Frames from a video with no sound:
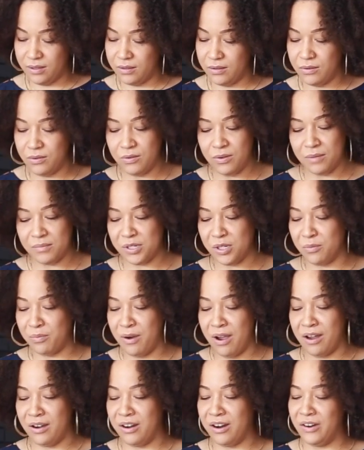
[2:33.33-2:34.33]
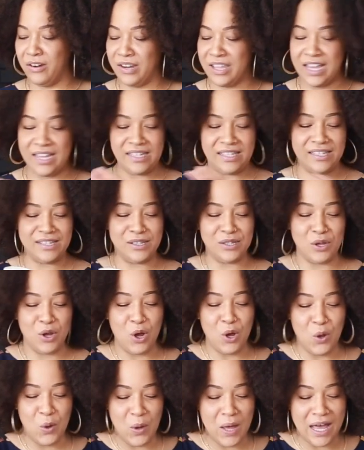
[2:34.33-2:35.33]
Ooh, I'm so proud of her. And yes, this is a
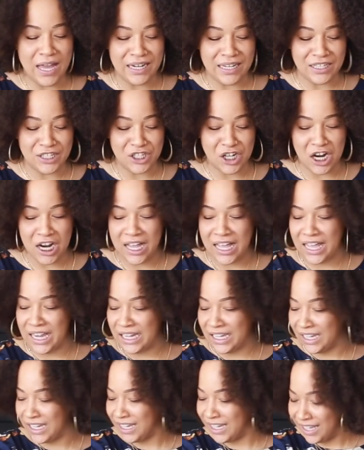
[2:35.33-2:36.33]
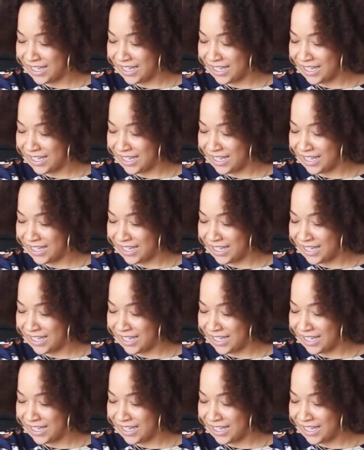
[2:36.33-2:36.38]
whole honey jar, honey.